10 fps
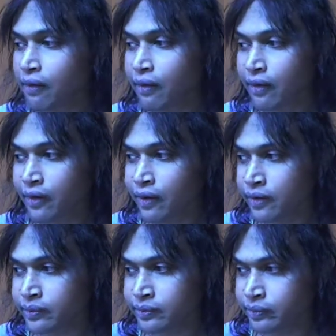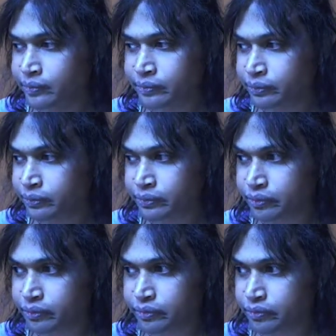
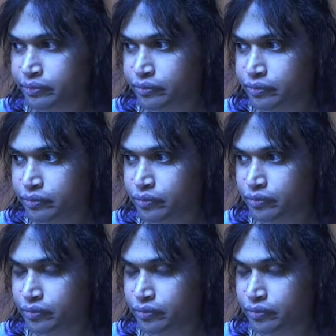Nothing is said.